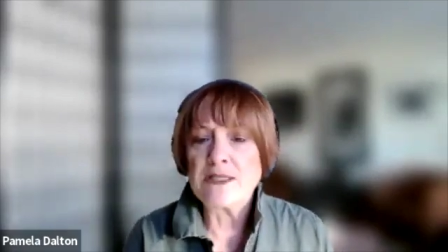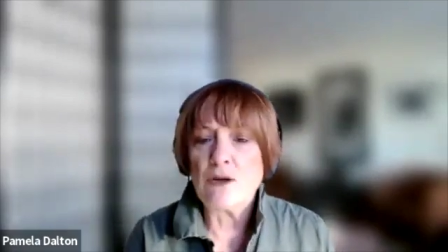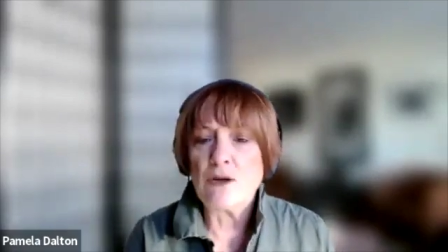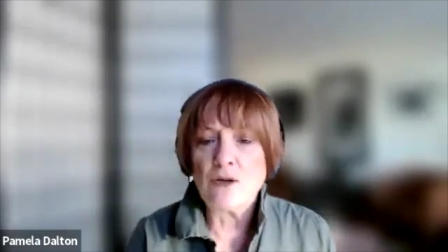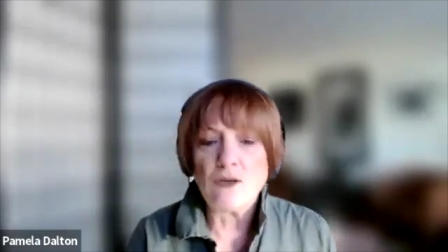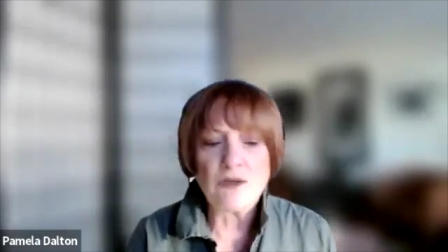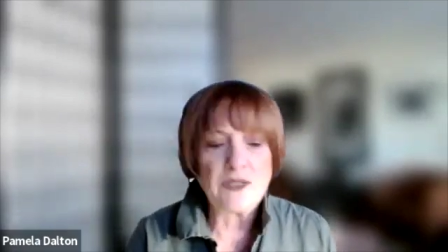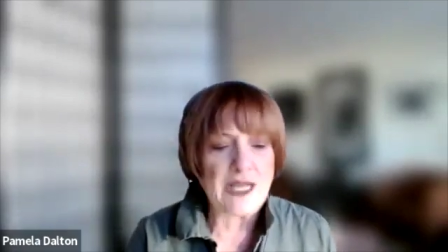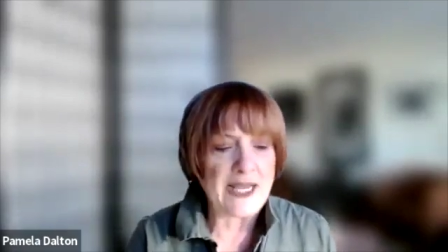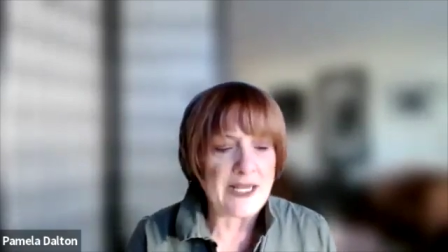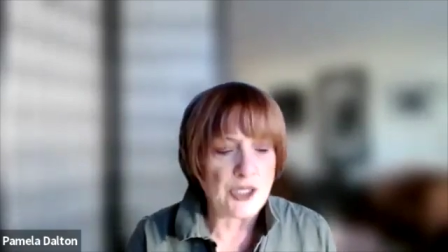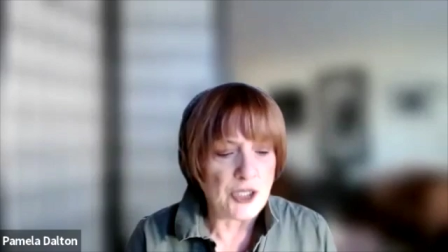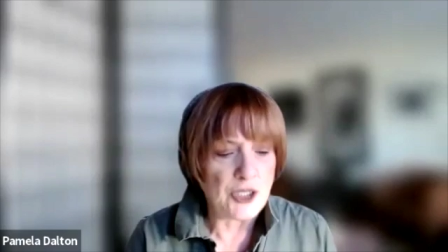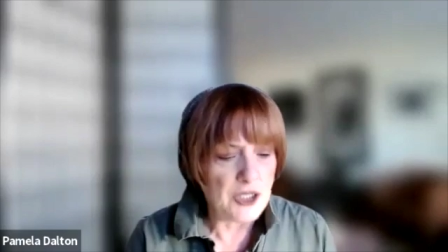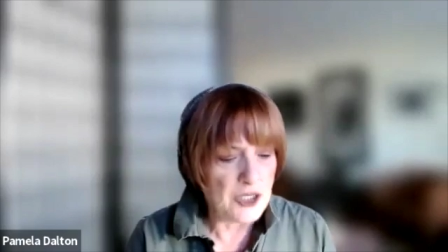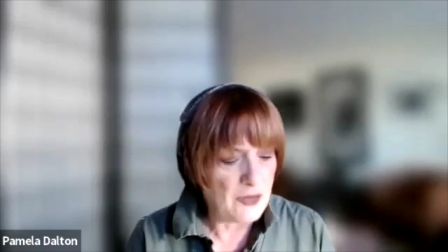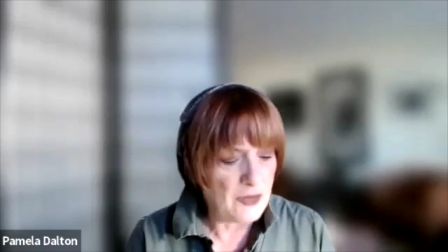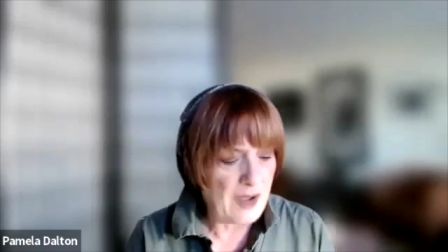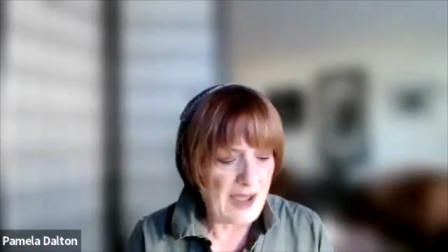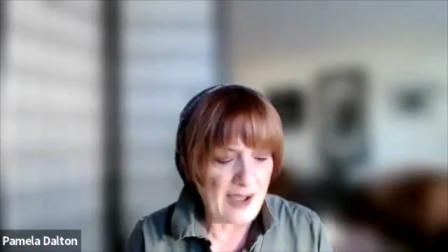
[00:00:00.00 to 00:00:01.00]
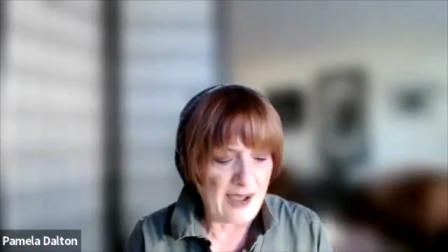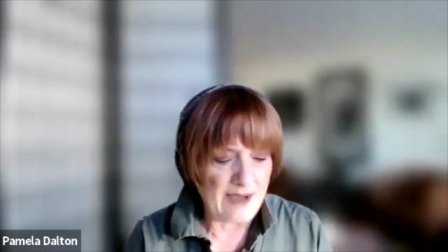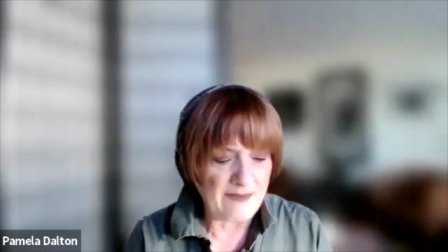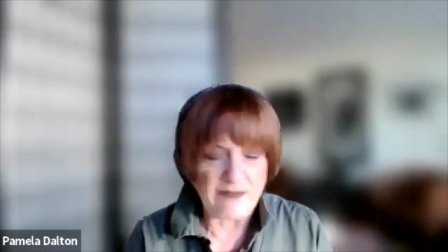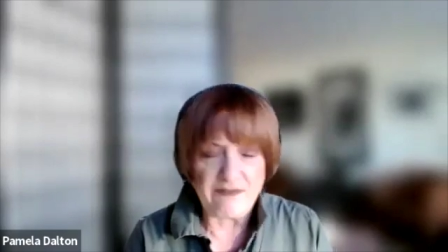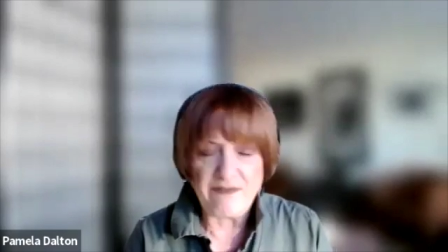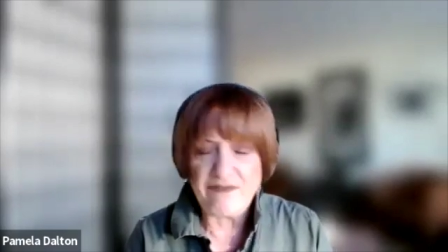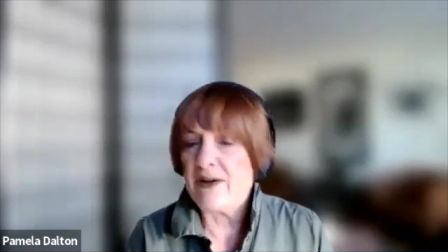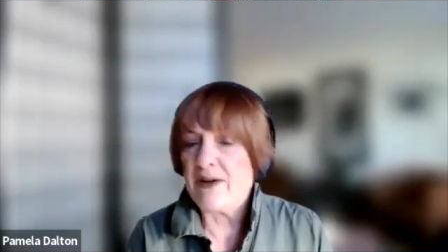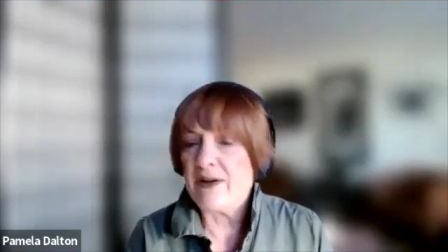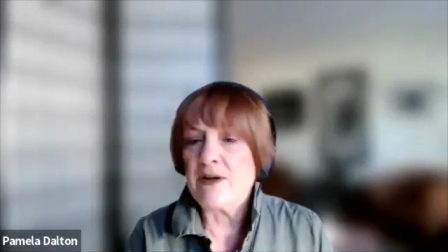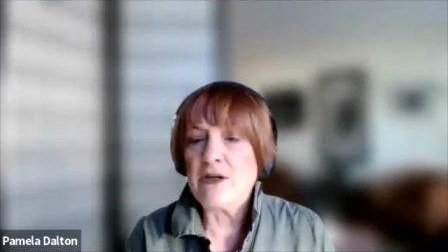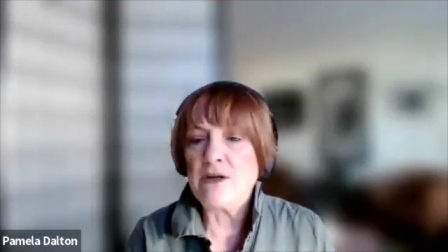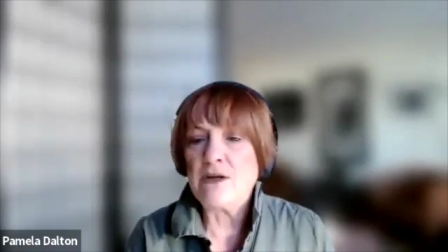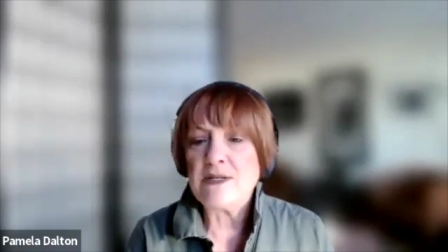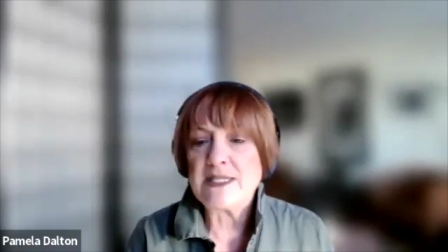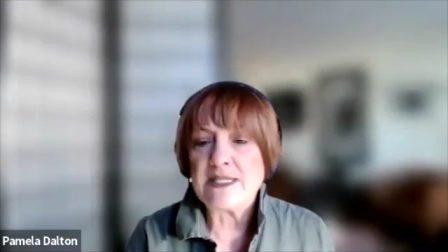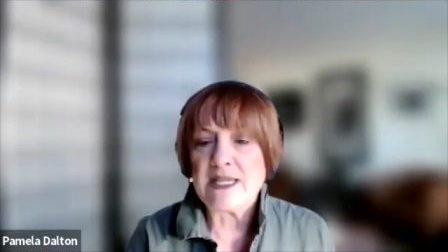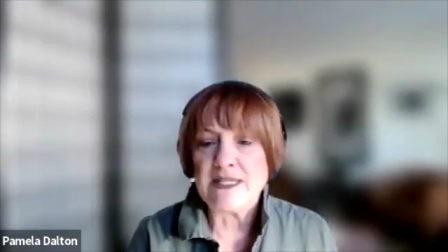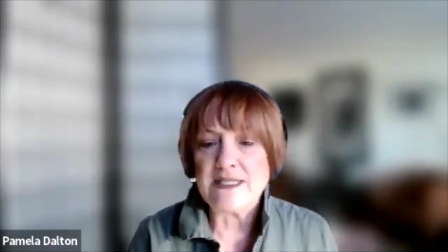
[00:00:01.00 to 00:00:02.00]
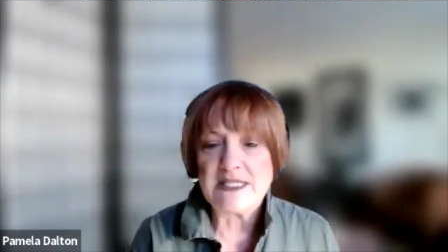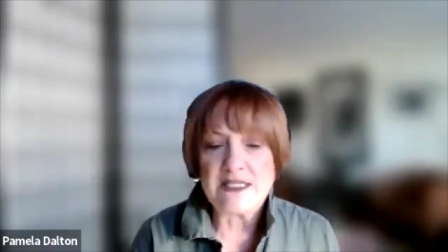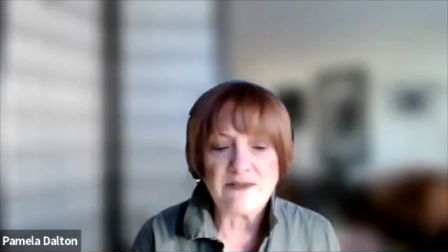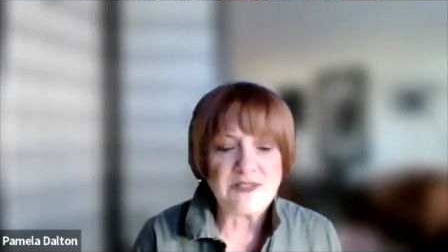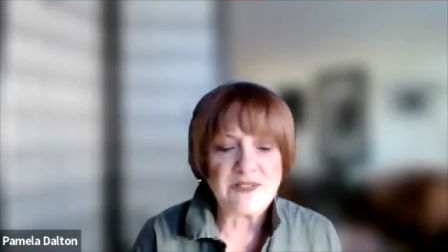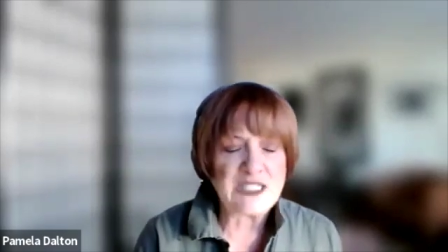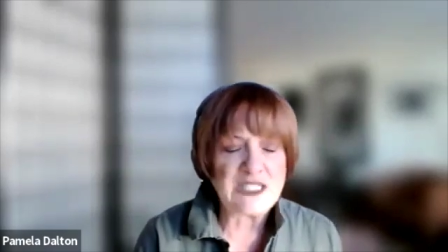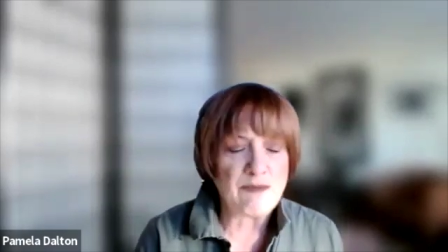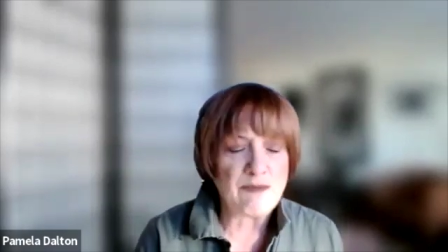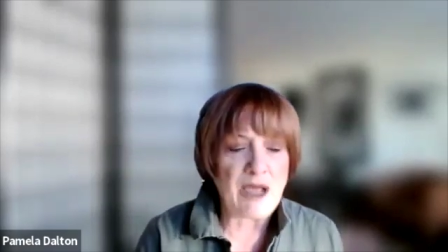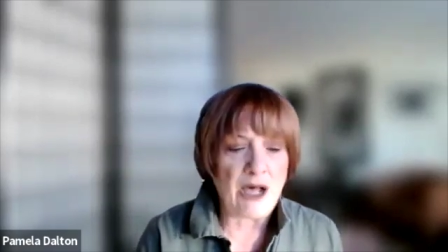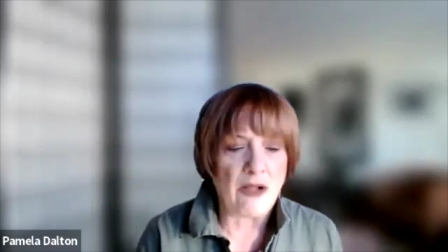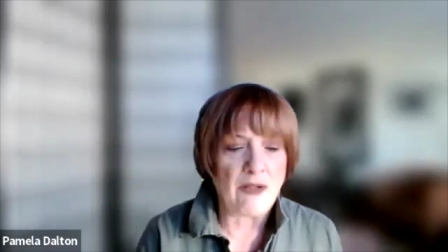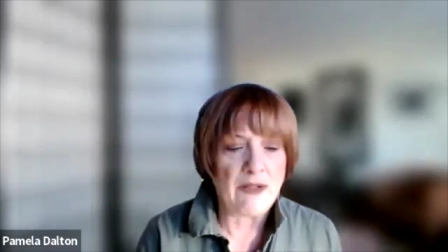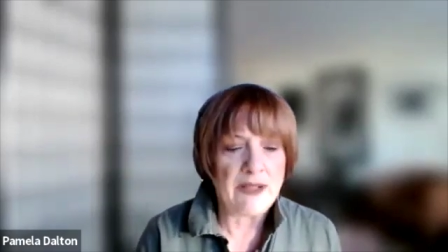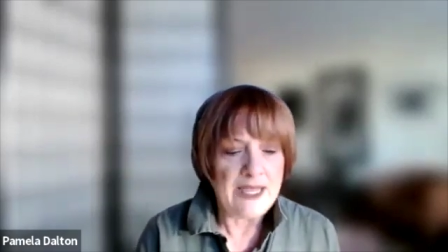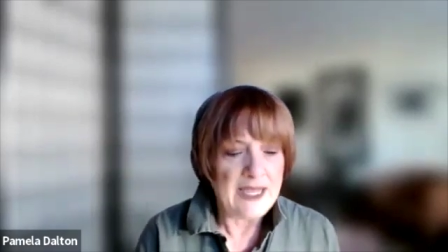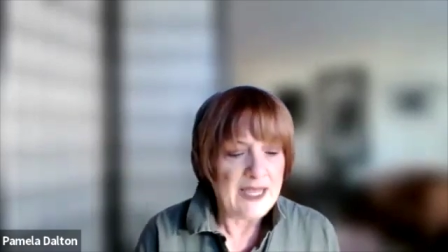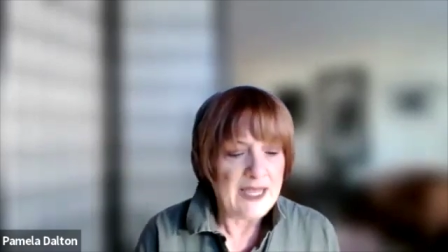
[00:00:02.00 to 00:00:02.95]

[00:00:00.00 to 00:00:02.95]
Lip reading: old and you have a very good sense of smell,